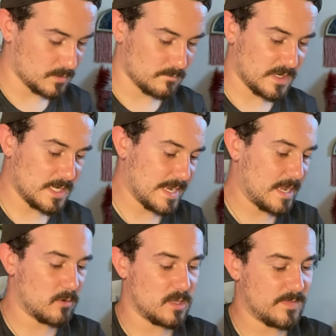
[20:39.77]
Right
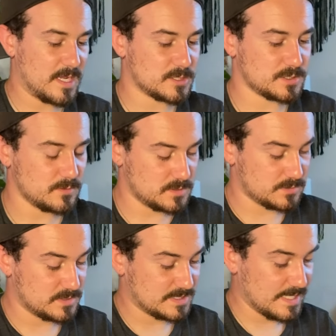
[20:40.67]
now I'm actually going to
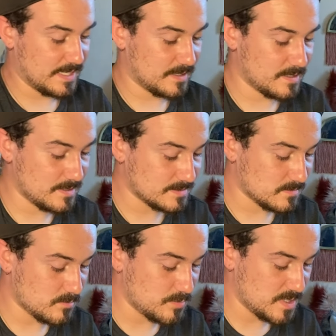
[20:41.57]
just add his
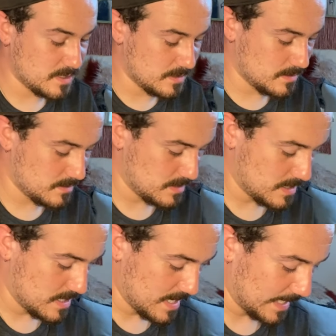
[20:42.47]
beanie.
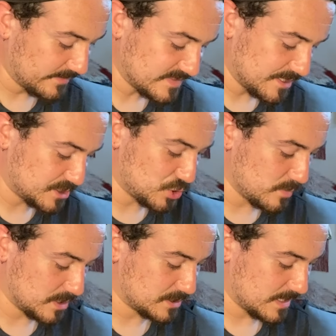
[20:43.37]
I love his hair too
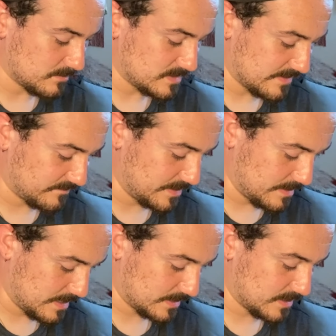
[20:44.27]
much that I'm definitely
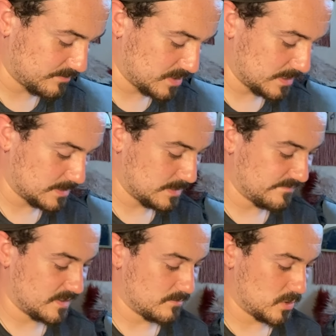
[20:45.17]
not gonna be like
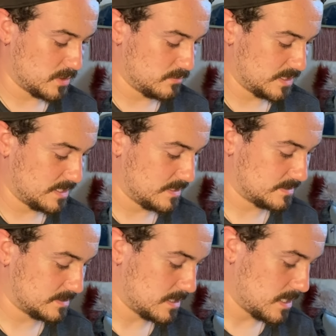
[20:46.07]
leaving him on with this.